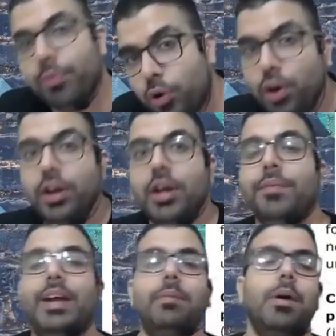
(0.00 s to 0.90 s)
good,
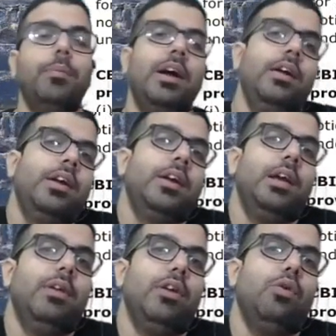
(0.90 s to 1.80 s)
then Baba, he
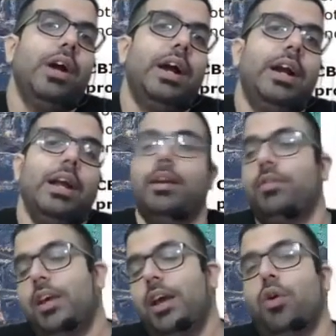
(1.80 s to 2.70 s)
will go ahead and
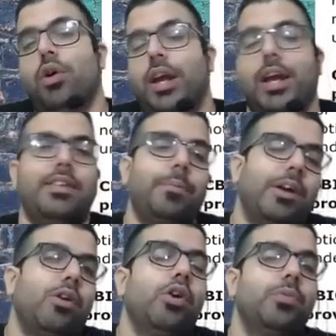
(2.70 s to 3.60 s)
say, okay, chapter
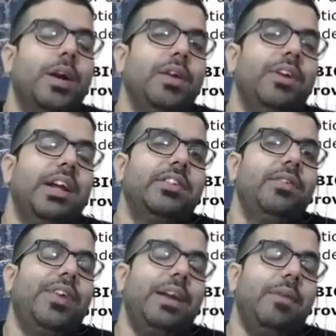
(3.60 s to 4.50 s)
closed. But if he doesn't
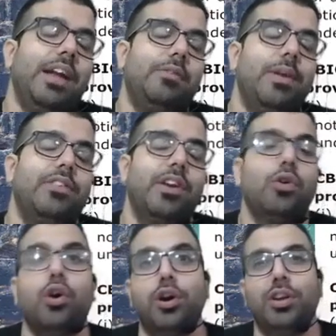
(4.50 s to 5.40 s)
find my explanation
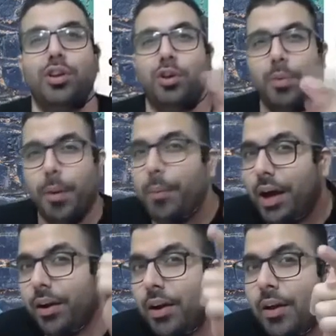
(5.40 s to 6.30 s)
good, you
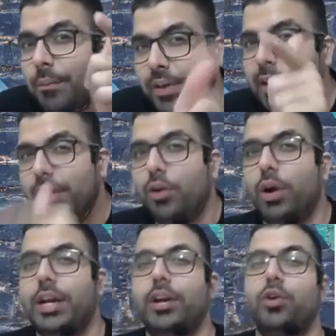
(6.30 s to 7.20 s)
remember, he will go
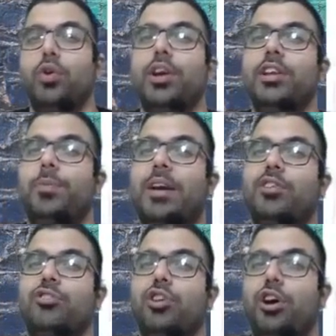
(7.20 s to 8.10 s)
ahead and do
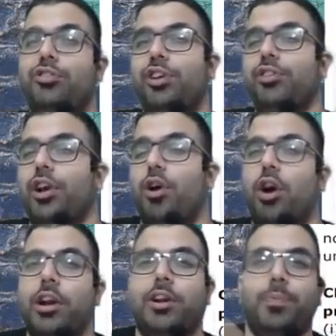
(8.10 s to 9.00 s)
inspection, search, seizure,
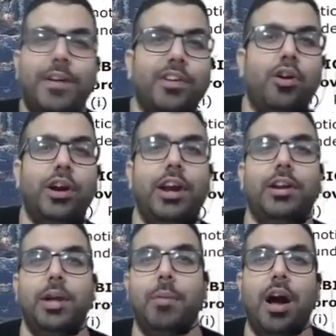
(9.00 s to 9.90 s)
audit, special audit,
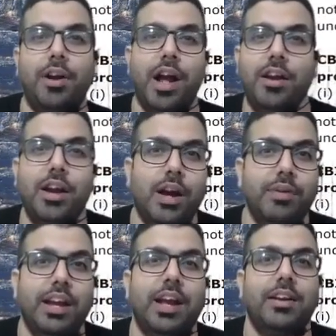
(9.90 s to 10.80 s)
demand and recovery
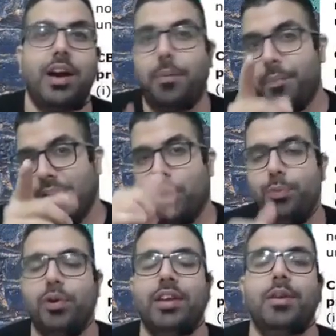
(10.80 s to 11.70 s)
can come. I hope
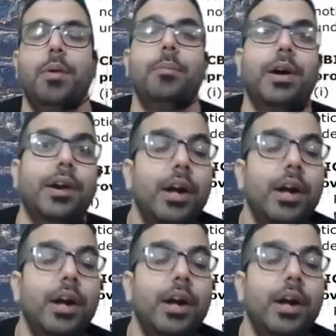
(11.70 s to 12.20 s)
you guys remember.